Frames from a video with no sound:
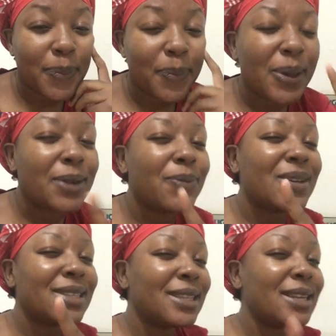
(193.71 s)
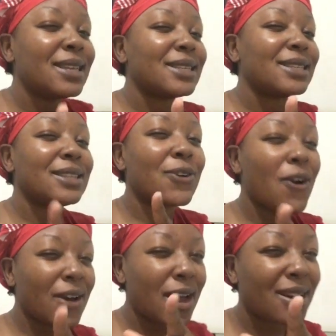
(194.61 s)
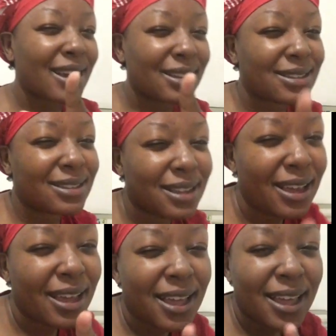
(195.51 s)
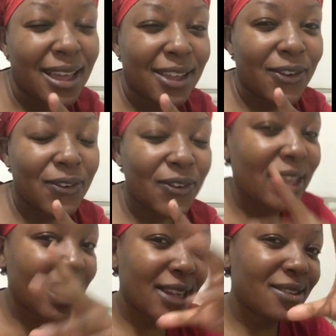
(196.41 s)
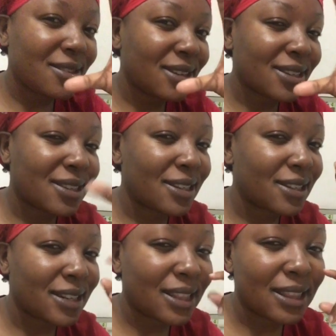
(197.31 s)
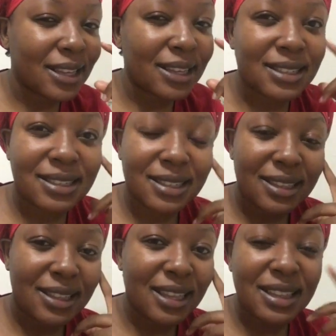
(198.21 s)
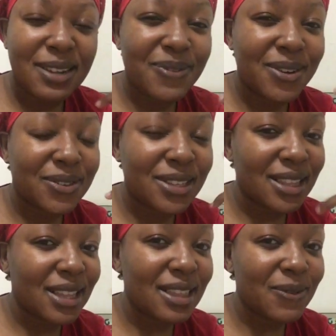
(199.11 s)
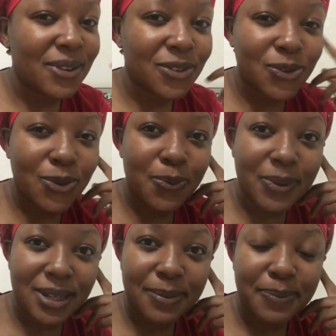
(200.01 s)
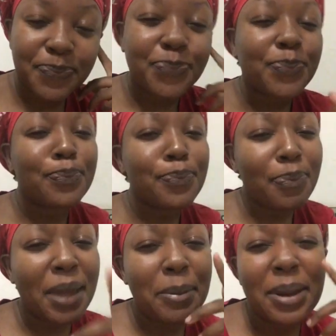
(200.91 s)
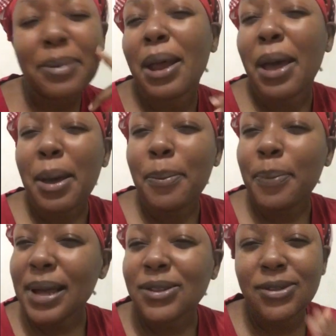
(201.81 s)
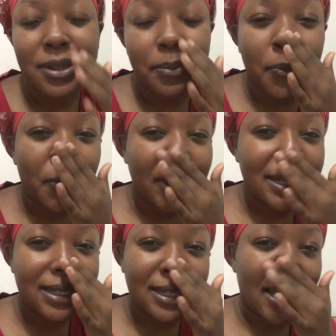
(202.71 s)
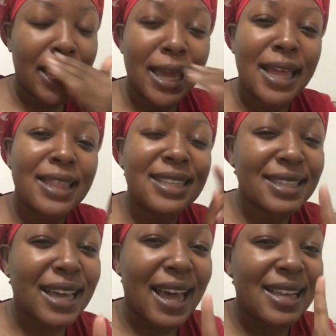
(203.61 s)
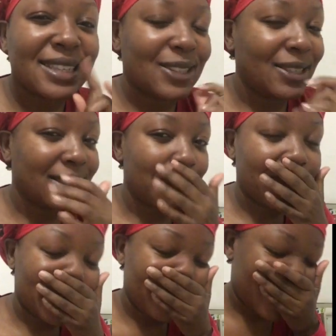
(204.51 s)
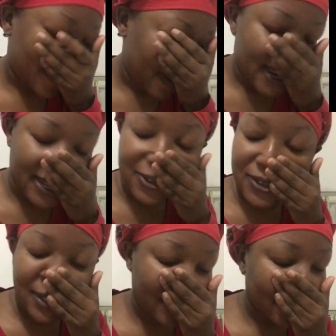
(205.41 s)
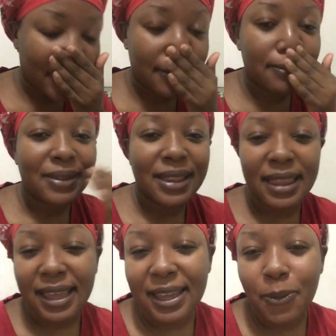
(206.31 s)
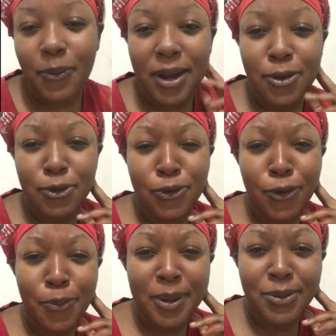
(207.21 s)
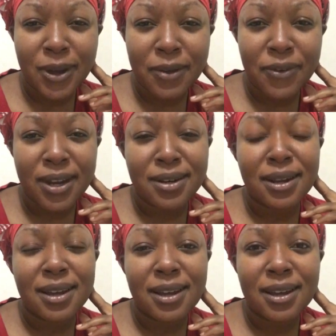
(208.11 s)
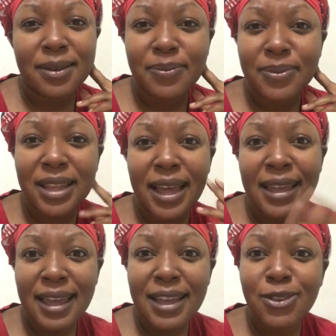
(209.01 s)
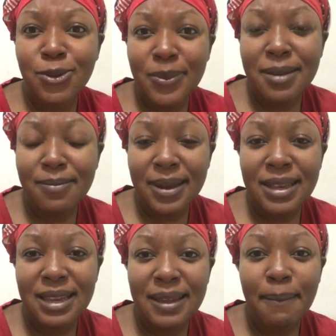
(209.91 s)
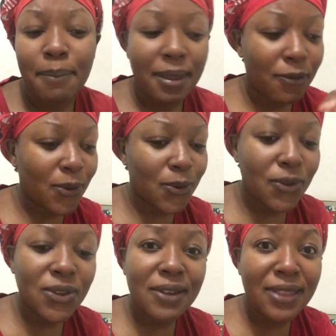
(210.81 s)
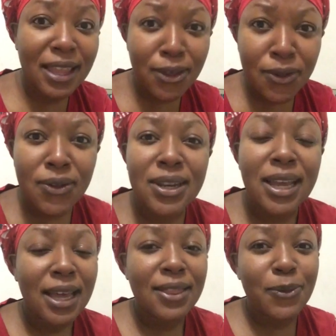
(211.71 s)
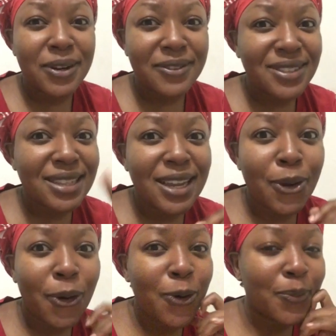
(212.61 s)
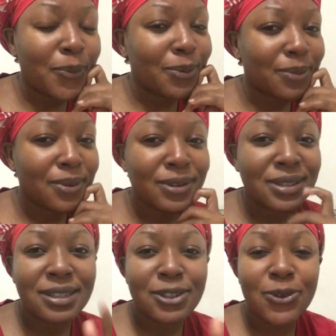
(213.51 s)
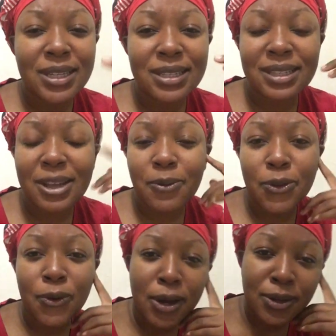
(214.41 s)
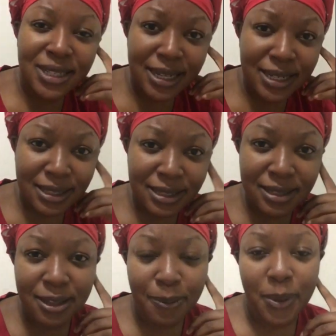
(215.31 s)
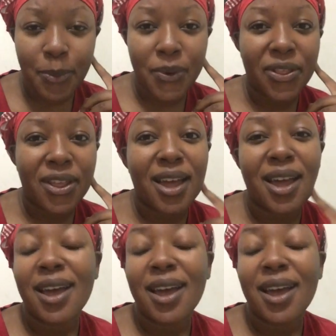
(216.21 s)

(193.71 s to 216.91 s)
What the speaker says: But Westerners, the conquerors, you know, they like to exaggerate things. They think we don't see, they think we're stupid. But back to the point, yeah, this guy says something very interesting, like, why don't you go back to Africa? Duh, they're here to make money. If we could, if they could, they would have stayed home, and you can stay with your outdated system, my brother.